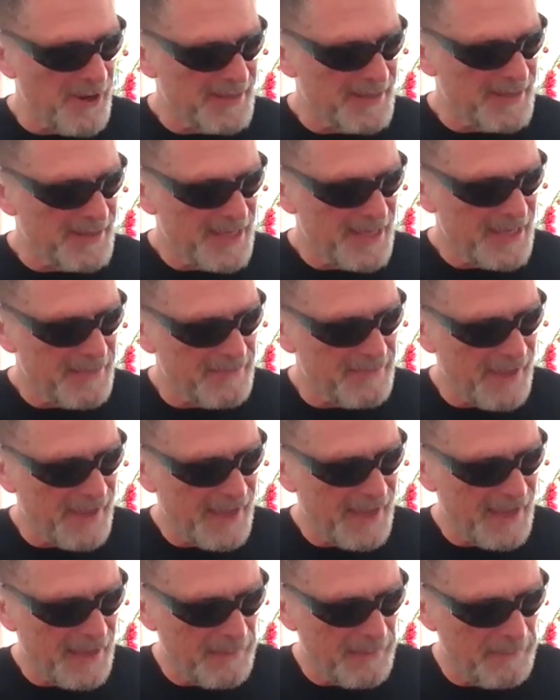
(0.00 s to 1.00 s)
mind there.
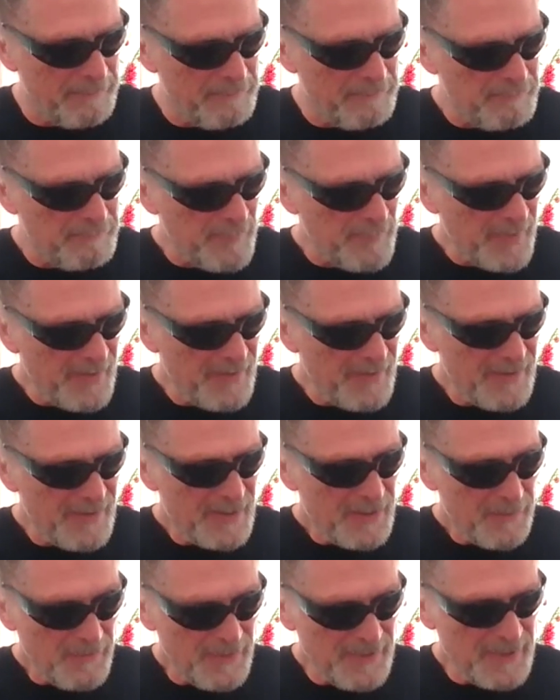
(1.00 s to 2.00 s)

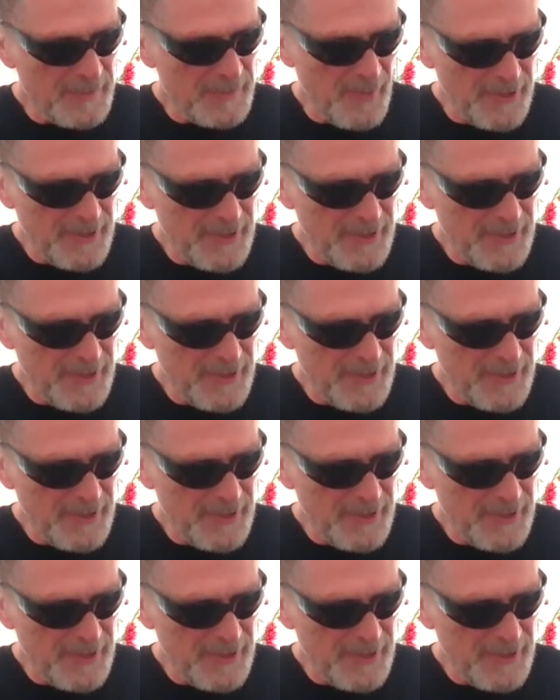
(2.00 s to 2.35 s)
With the